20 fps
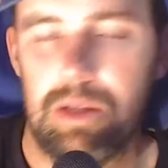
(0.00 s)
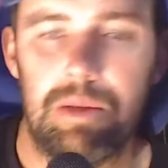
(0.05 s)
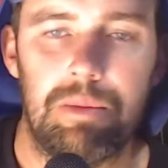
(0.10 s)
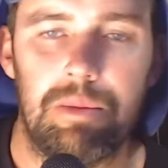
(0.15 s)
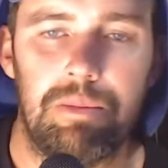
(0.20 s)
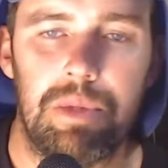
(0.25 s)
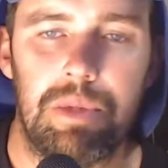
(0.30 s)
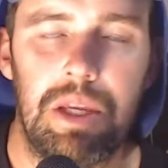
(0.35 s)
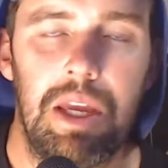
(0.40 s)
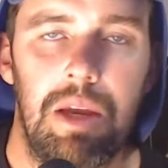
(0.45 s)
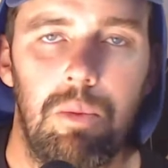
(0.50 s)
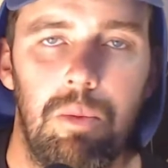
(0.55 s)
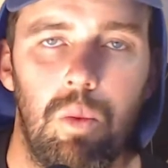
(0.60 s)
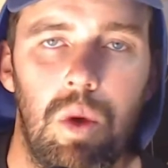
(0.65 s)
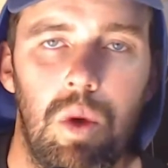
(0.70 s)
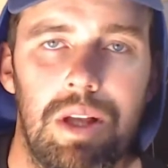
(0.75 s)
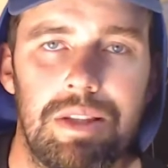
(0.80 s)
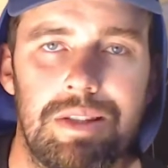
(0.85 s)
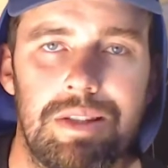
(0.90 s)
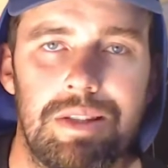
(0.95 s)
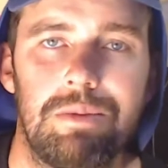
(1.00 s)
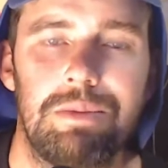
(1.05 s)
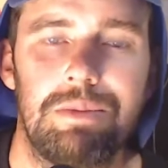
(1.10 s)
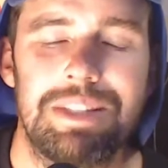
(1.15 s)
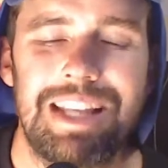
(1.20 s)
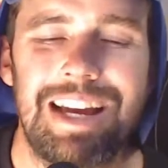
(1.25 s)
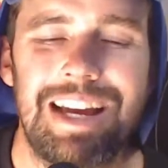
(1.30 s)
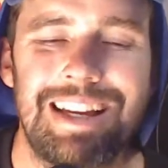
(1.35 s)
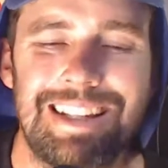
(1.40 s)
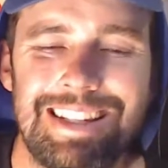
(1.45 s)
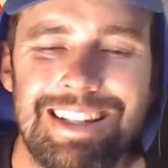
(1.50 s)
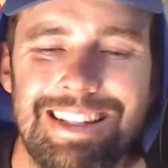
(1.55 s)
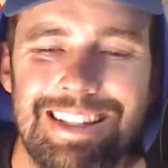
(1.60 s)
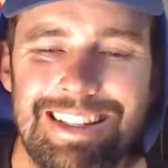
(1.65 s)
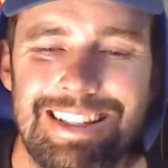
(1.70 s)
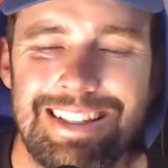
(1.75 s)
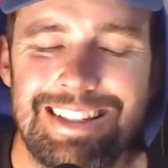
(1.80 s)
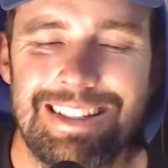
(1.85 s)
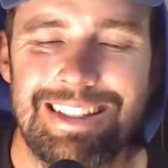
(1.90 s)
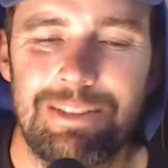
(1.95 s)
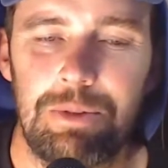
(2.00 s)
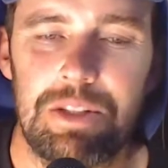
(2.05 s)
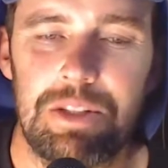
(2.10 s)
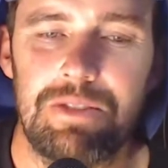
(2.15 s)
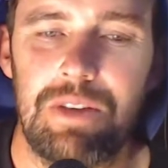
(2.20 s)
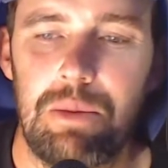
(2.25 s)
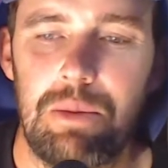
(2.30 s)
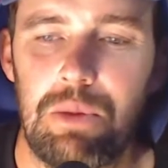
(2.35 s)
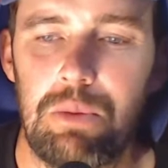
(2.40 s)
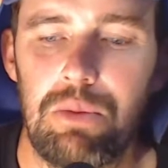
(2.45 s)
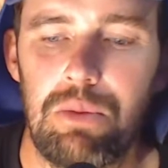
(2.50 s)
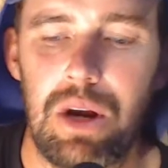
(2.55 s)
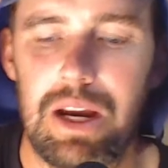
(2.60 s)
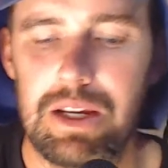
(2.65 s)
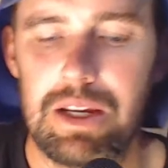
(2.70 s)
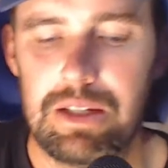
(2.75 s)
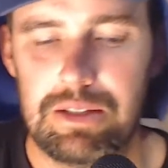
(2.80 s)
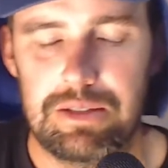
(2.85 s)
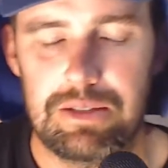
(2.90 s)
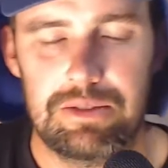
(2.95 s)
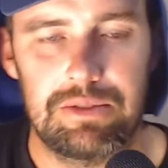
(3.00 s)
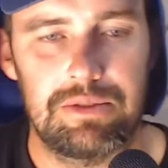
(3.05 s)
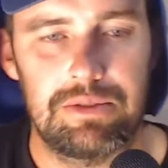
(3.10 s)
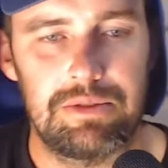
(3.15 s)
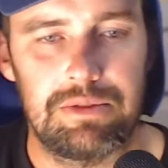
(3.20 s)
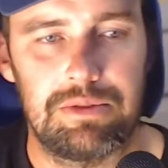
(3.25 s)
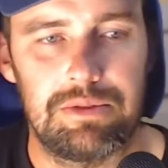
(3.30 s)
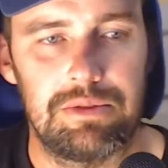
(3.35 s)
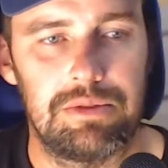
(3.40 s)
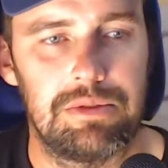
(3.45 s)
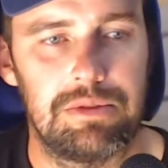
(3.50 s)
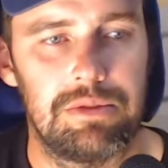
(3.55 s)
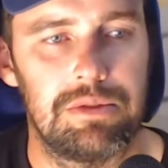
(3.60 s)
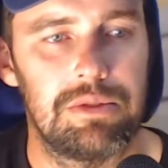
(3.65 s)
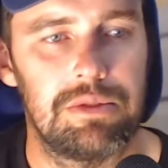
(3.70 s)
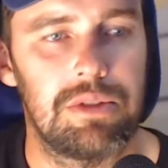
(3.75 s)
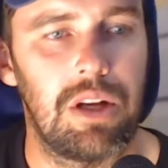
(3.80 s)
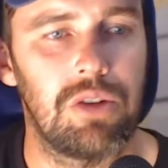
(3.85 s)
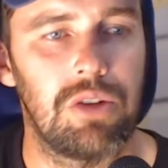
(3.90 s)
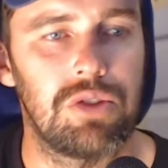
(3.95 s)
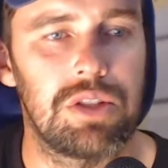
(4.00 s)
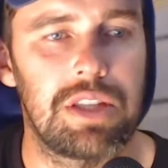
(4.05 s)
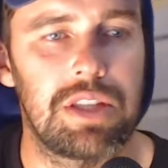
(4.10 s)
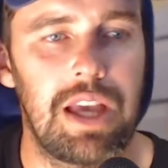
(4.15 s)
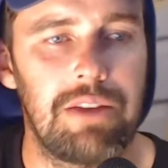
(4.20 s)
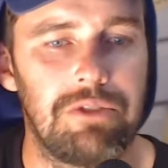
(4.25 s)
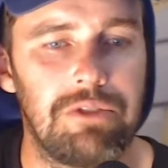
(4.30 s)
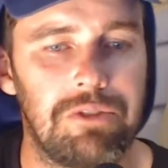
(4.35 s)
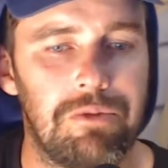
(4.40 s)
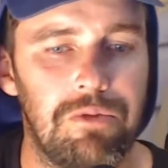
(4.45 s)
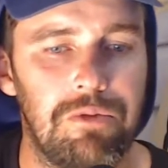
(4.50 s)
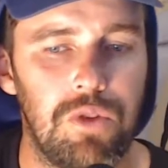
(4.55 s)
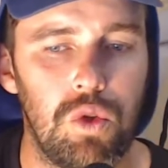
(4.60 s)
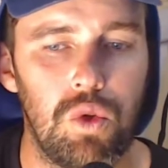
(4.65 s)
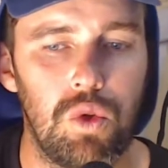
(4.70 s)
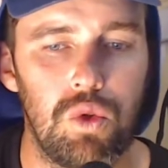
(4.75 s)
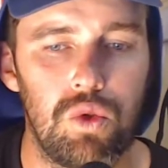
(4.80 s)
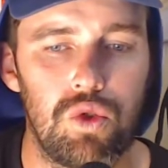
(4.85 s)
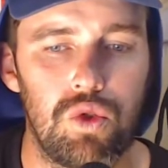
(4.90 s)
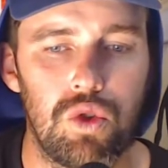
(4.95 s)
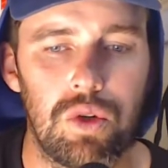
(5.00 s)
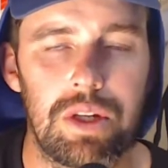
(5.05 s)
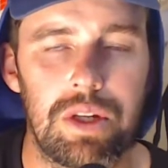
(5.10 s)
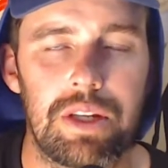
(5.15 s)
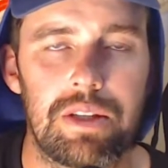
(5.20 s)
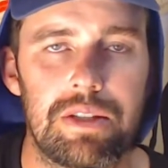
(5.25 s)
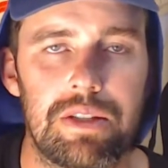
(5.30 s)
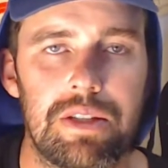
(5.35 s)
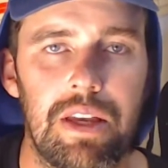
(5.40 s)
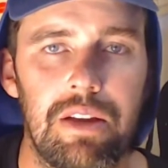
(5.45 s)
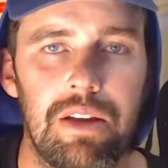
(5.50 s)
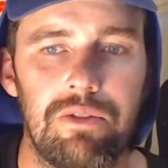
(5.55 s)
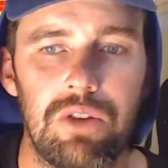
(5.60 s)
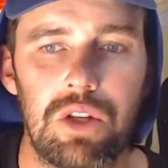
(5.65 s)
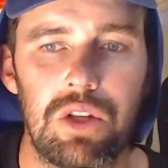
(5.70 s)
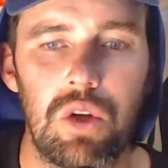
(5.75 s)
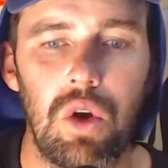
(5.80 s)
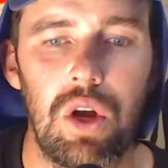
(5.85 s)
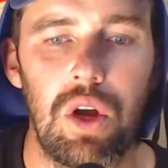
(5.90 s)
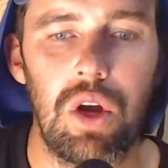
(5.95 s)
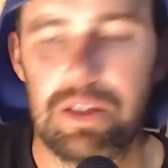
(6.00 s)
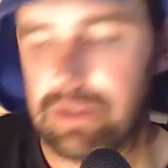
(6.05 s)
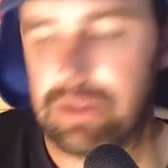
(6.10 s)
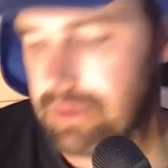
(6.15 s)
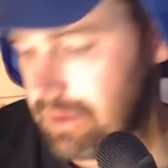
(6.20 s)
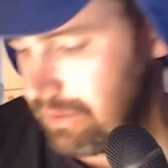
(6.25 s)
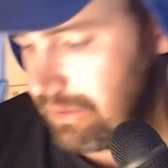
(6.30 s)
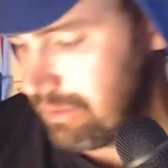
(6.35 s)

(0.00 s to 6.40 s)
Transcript: But yeah, once I've had my break, I'll just have a few drinks every night of